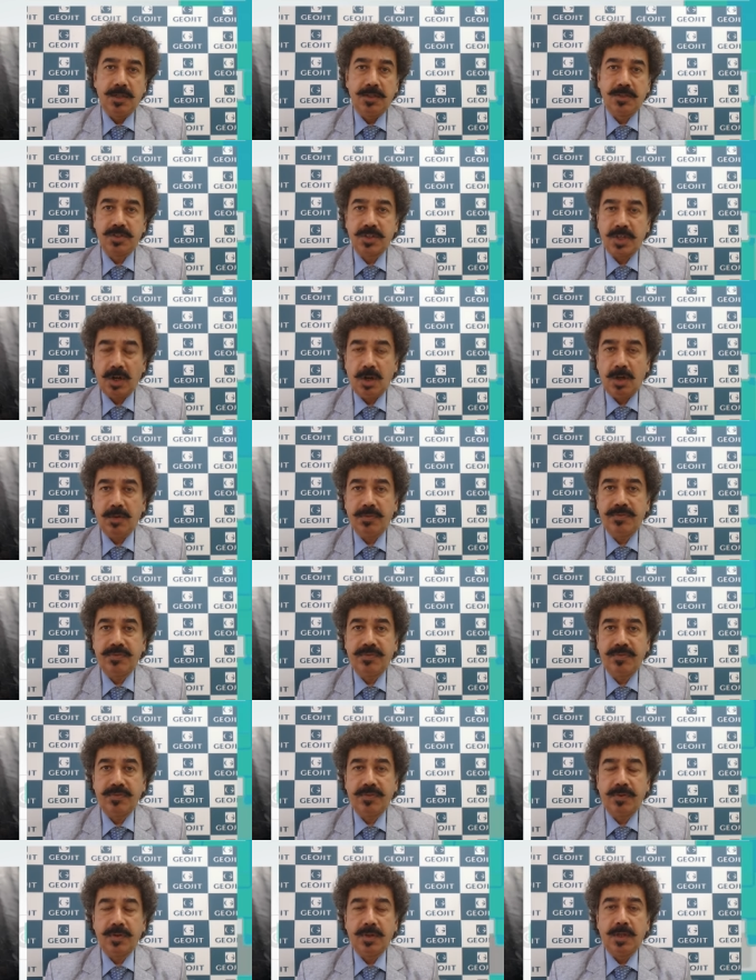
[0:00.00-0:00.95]
sell-off
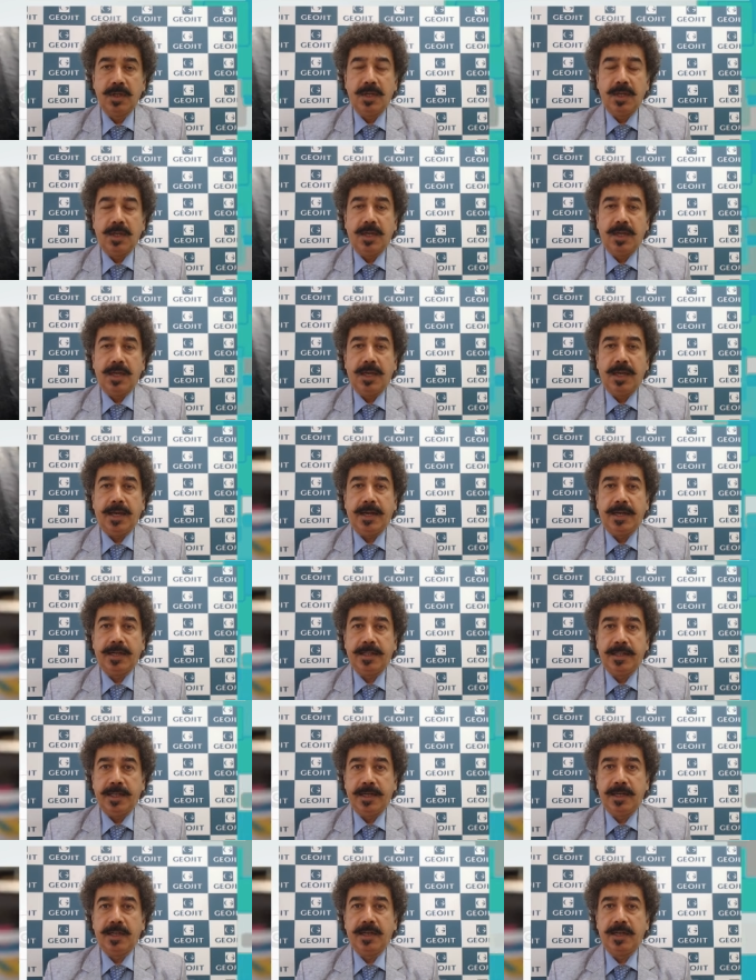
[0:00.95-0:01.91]
and
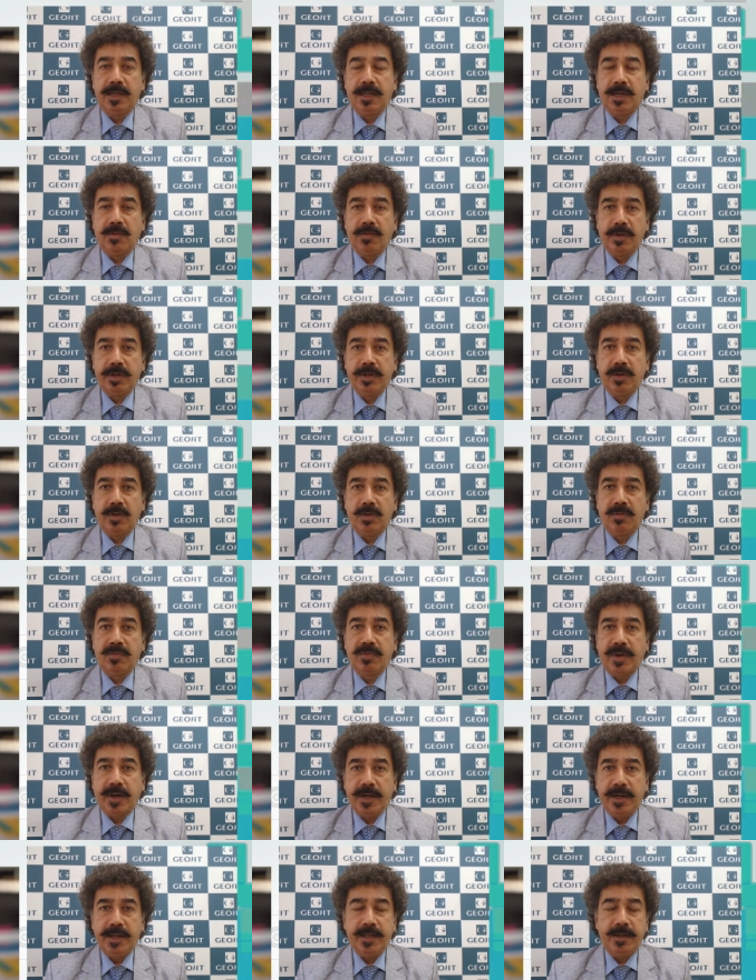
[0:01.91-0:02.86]
then a recovery on Friday.